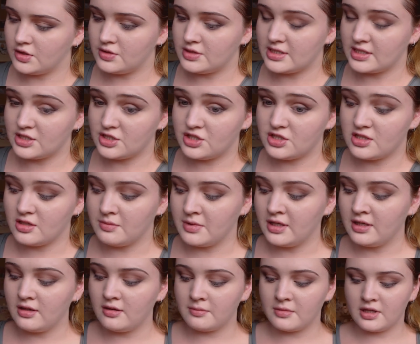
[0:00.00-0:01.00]
using
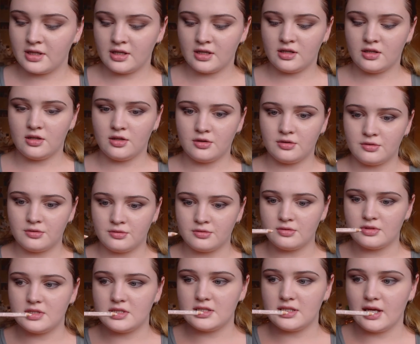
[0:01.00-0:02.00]
shimmer, I'm going to
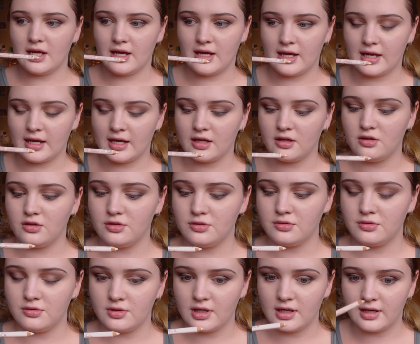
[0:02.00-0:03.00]
use a
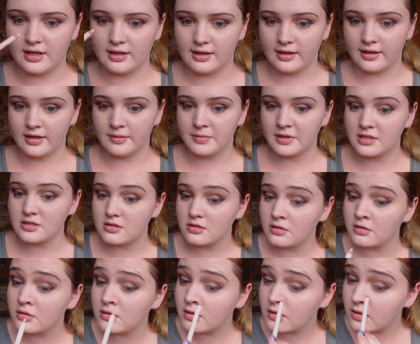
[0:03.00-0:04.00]
nude eyeliner
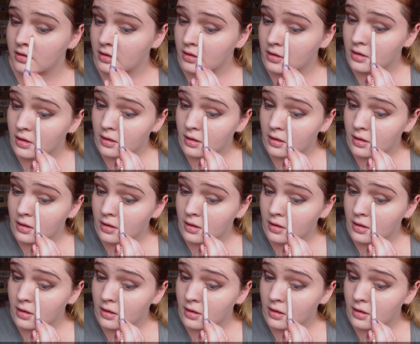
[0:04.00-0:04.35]
pencil.